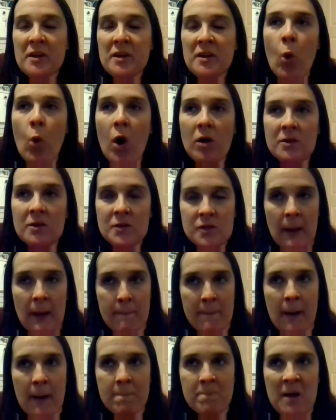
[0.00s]
it was
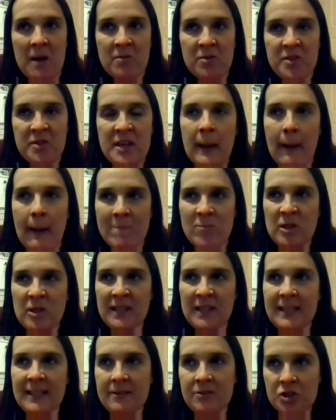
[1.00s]
about that thing I
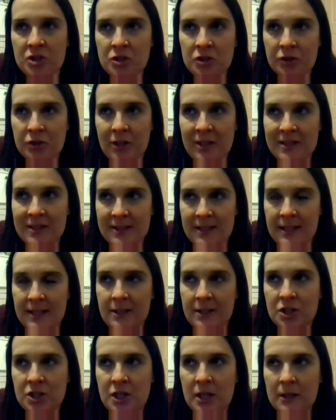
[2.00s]
really enjoyed
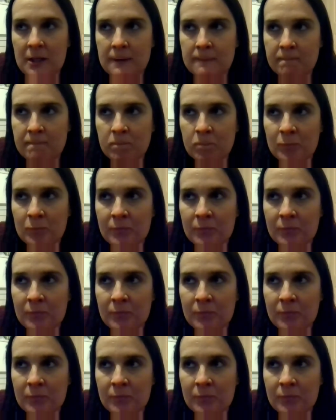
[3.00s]
teaching,